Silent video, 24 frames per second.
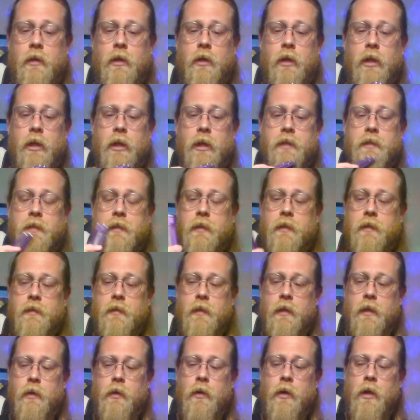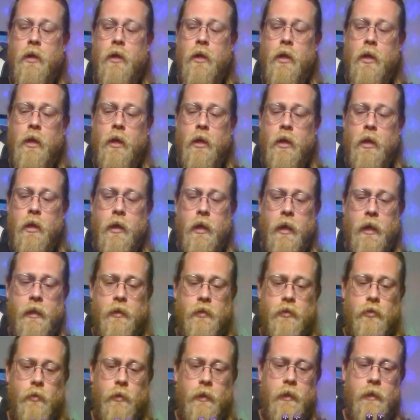all honesty. So I
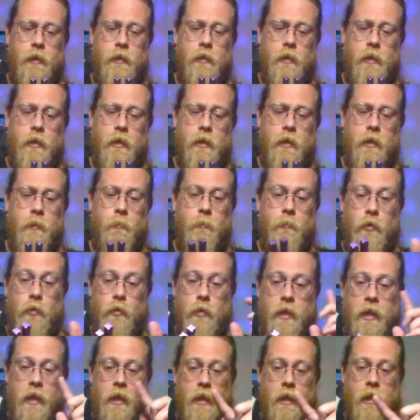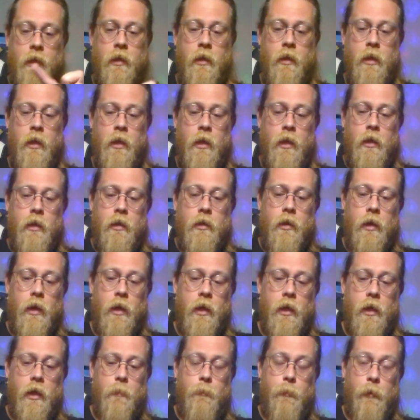enjoy it. You can
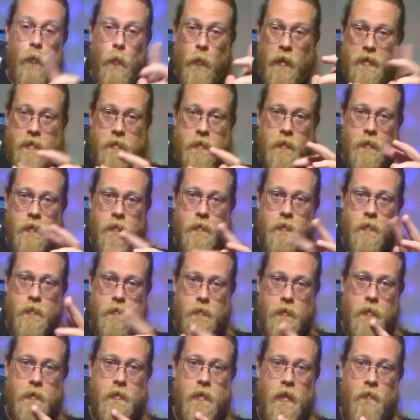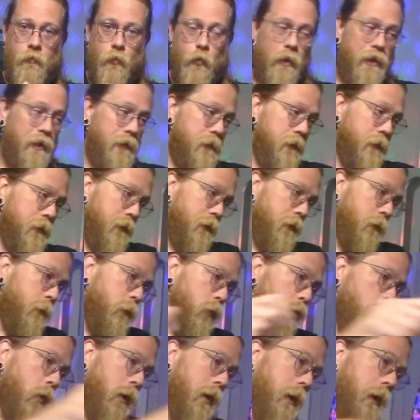put weights in this. This does have a weight
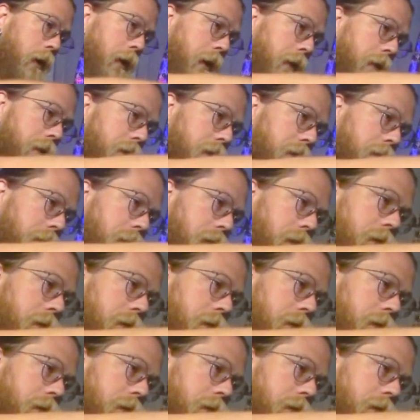system, whereas the